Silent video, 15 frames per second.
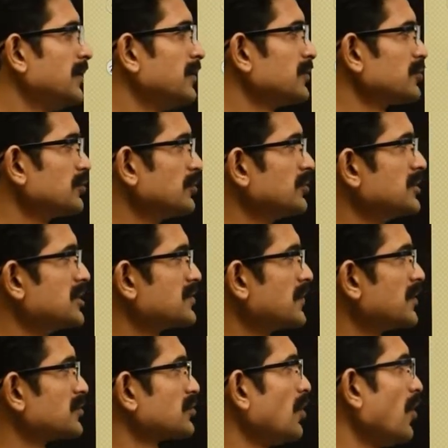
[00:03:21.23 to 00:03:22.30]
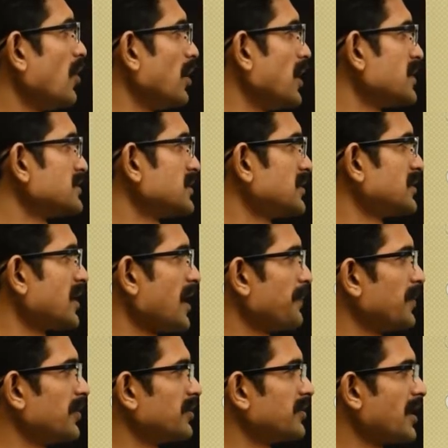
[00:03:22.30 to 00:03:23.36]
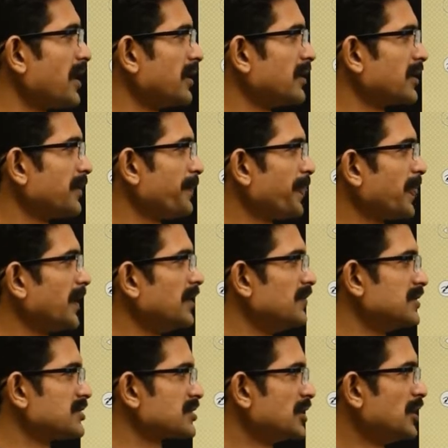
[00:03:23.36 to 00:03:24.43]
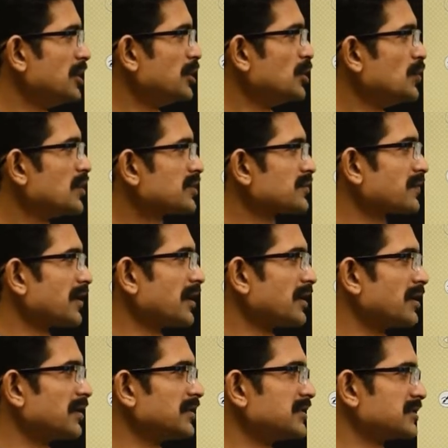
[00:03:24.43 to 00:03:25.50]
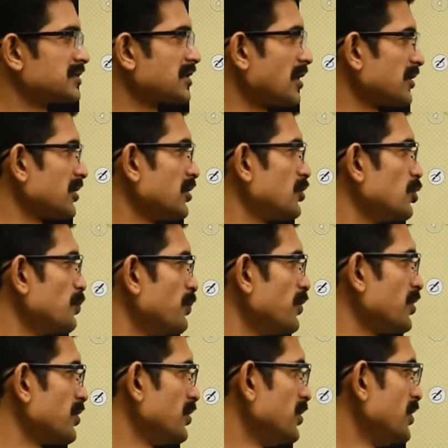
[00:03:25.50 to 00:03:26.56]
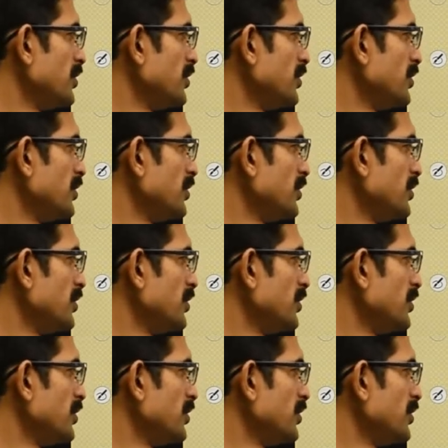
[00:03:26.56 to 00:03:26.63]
So this was called as a taper tantrum, in which US Fed started to put